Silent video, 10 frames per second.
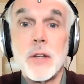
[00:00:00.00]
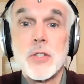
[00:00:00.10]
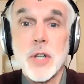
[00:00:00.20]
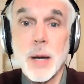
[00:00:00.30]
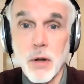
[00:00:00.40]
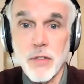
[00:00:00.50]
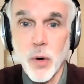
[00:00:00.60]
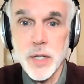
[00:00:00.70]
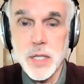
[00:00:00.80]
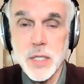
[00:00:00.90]
Treble
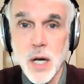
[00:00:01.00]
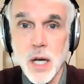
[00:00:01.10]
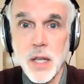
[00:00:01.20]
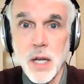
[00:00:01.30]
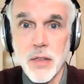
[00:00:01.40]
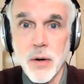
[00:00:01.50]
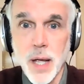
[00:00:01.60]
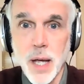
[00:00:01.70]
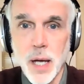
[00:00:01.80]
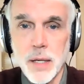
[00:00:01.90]
voices, on the other
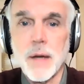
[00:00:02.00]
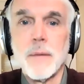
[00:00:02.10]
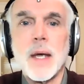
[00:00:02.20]
hand,